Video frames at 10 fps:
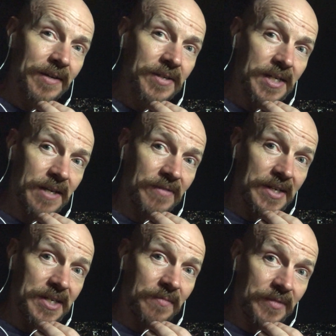See if
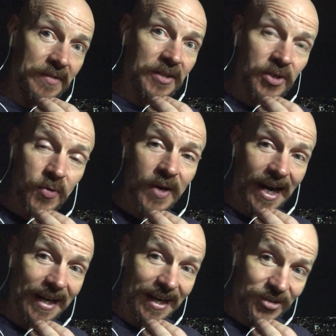that's something that you
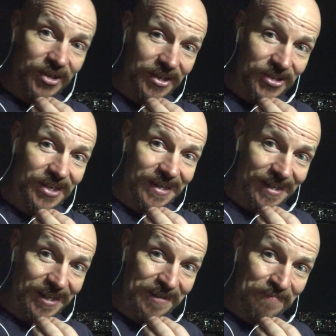can actually
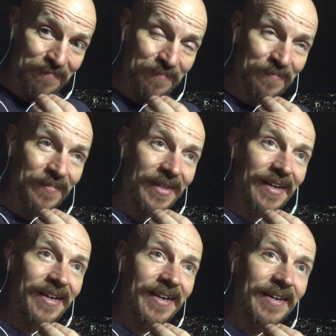say.
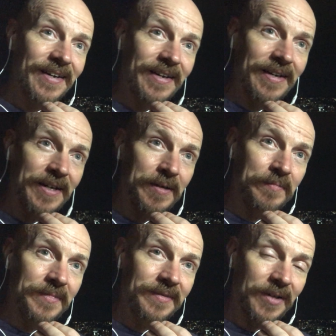
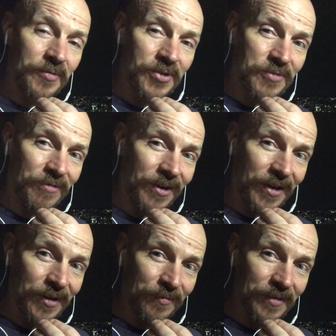Don't just
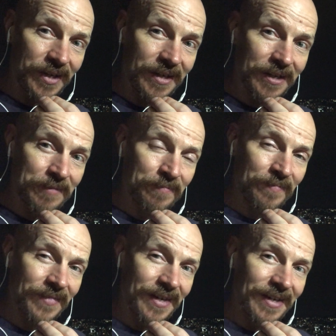rely on the
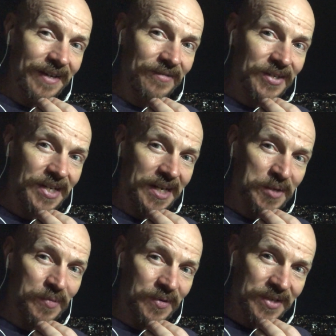
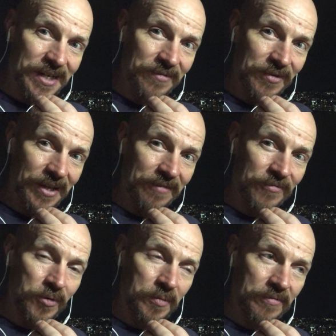textbook to give you that
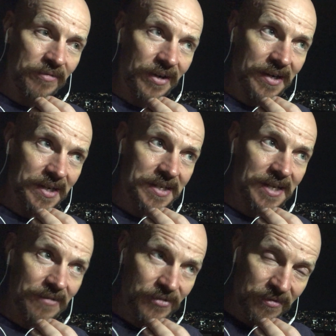form of phrase.
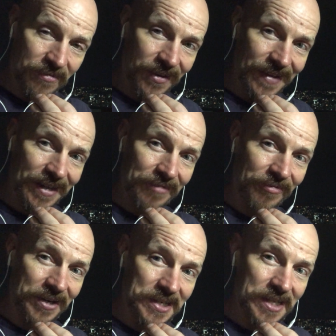If you find that
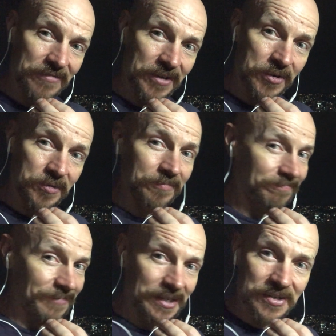phrase difficult,
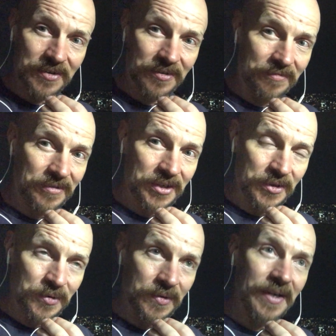it's not for
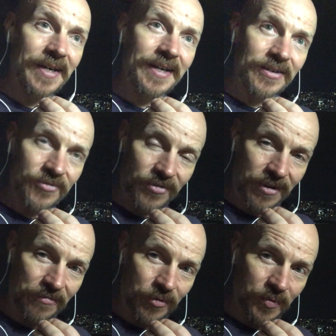you. Try
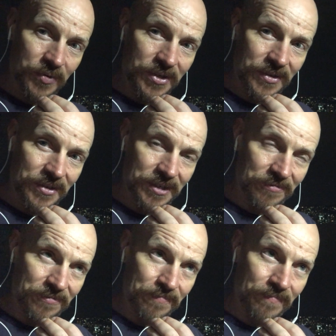for an alternative.